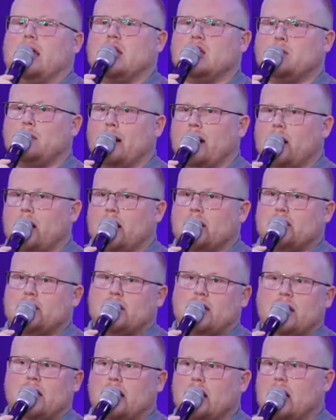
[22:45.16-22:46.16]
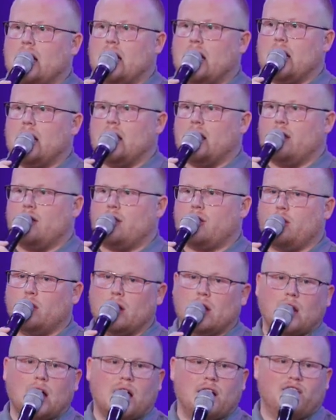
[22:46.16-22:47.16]
his parents, uh,
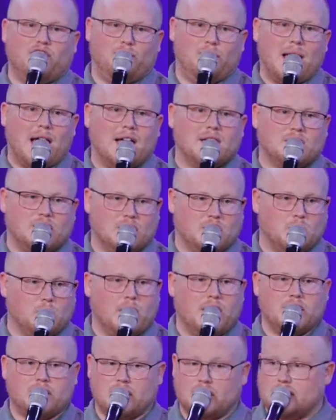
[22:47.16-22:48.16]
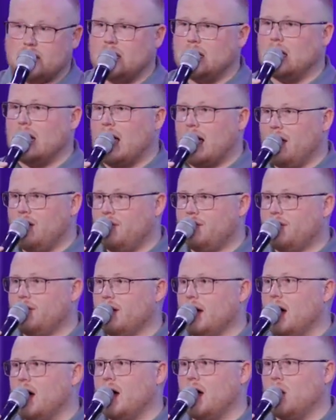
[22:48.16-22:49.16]
through a lot of bad situations in
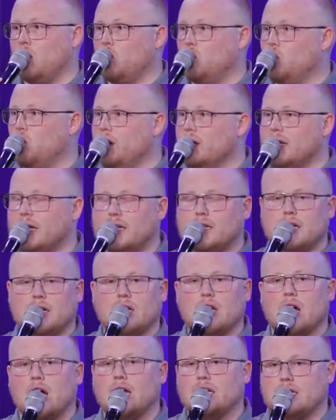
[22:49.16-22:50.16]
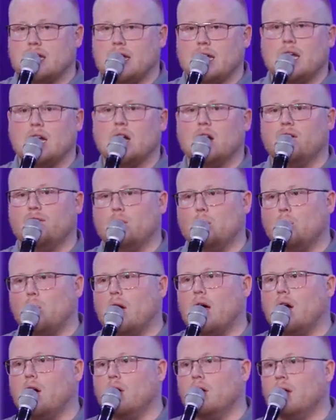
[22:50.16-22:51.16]
life, uh, really did not take care of
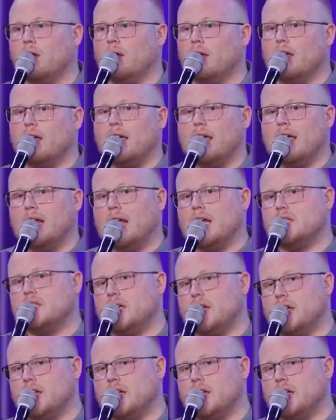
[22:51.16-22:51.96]
him well. And